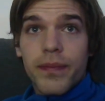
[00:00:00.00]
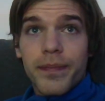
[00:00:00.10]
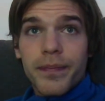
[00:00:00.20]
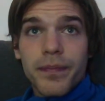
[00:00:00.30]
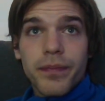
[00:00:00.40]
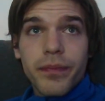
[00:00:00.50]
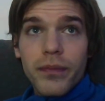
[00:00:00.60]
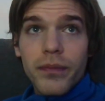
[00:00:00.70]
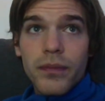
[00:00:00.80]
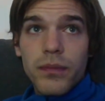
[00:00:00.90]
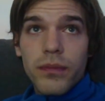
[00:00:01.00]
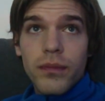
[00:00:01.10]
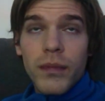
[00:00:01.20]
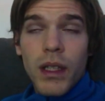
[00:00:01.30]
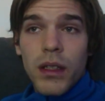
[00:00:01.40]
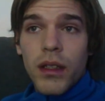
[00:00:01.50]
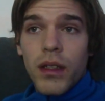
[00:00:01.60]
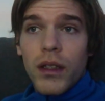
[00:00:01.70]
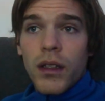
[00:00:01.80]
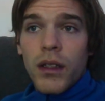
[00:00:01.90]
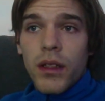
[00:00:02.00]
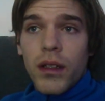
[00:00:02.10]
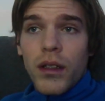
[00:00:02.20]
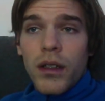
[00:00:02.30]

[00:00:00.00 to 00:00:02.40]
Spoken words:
No one is speaking in this clip.